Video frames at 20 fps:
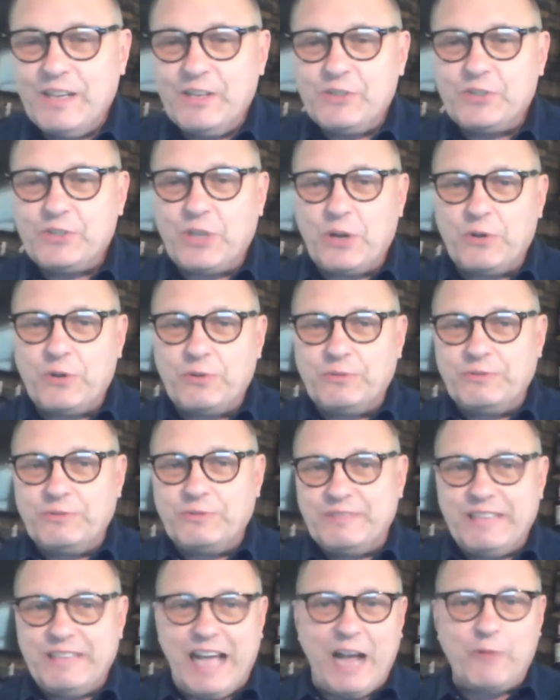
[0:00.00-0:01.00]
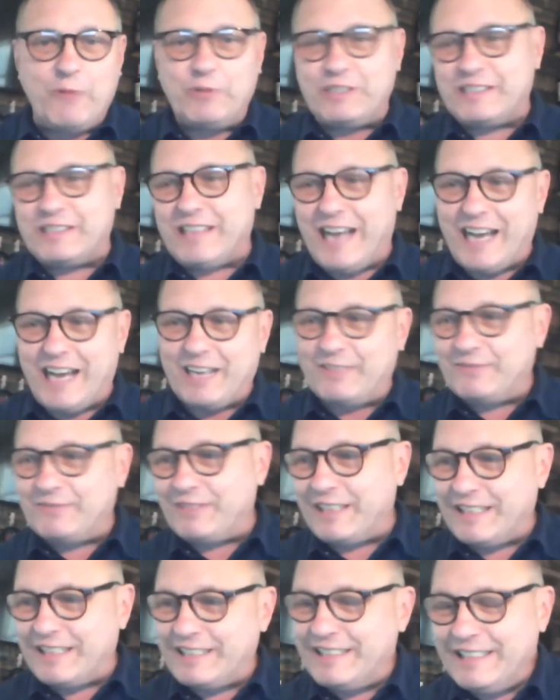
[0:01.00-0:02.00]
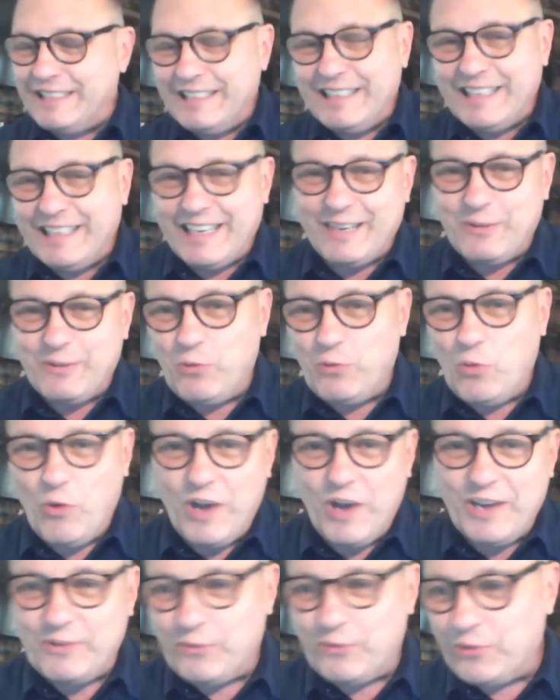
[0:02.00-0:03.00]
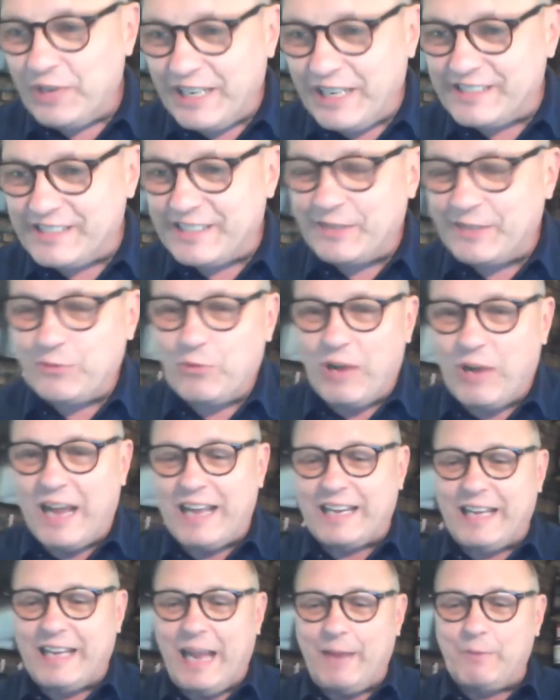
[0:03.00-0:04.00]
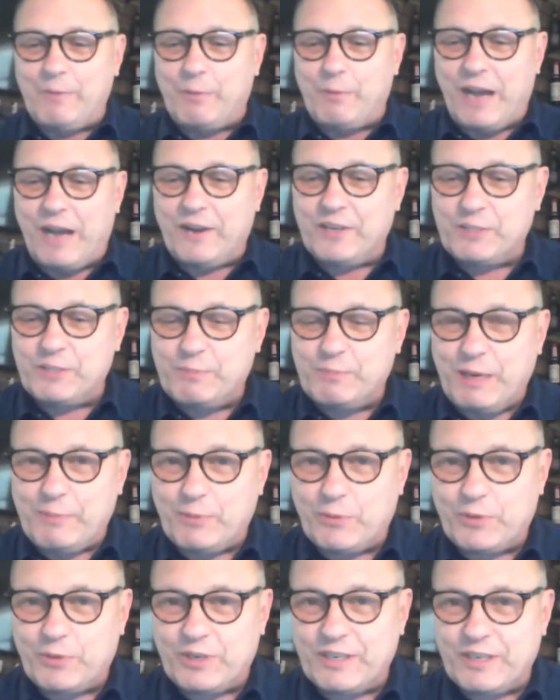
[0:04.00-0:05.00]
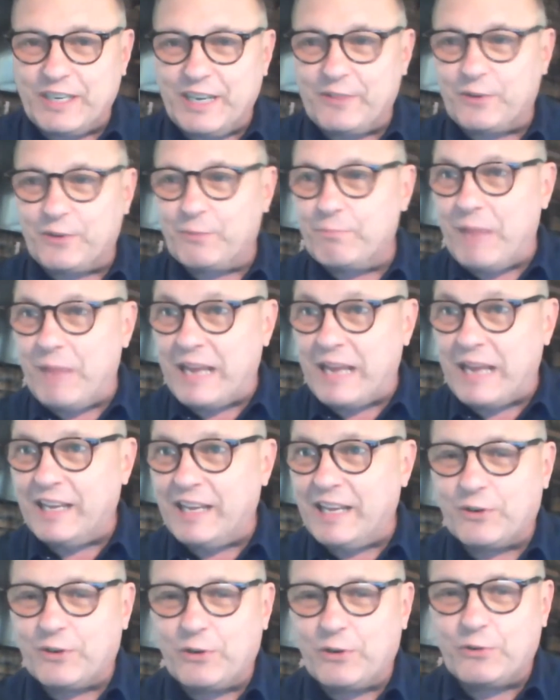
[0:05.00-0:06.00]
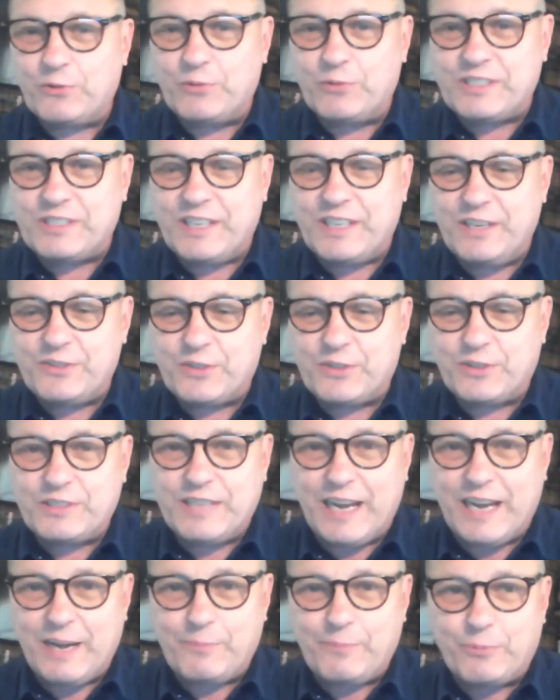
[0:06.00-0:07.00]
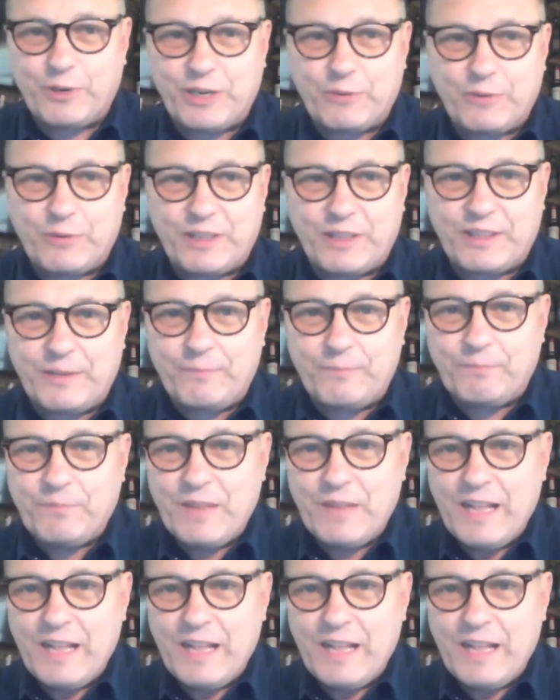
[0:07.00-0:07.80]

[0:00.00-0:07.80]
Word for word: So that was kind of a one reason why it came about, because people were either making their own whiskeys or tampering with it.